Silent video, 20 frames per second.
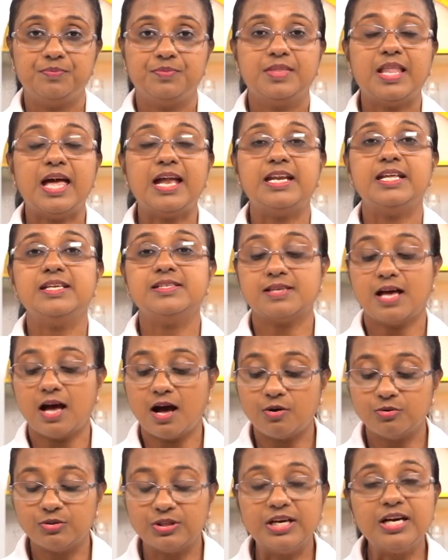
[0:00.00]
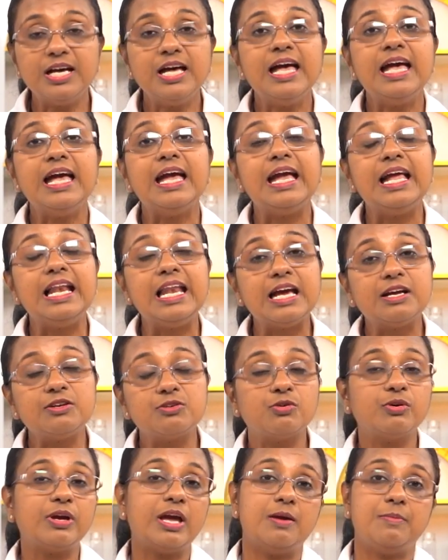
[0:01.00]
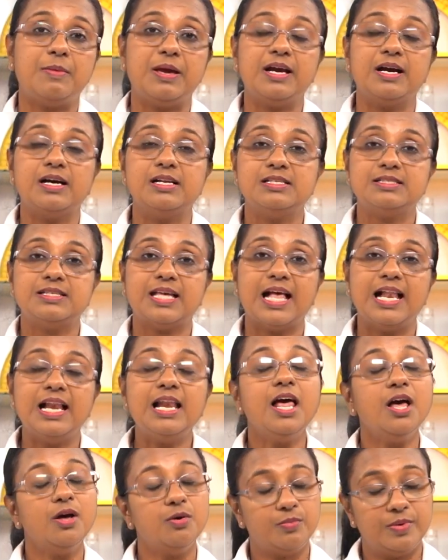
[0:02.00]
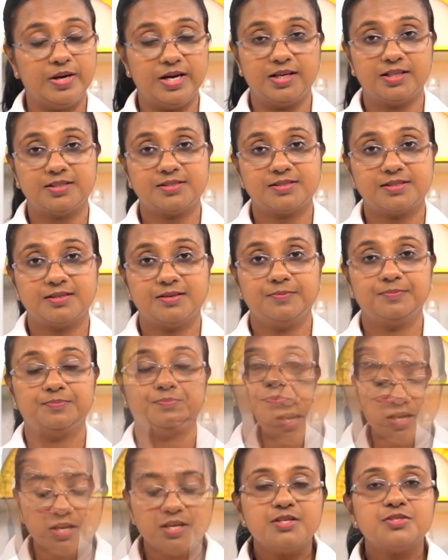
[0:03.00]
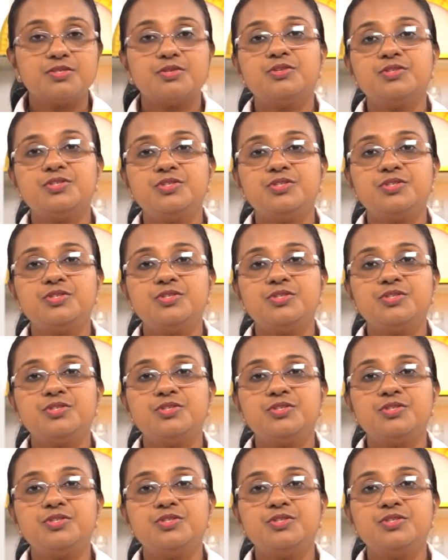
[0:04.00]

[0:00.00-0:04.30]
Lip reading: That is how the electrochemical cell works. So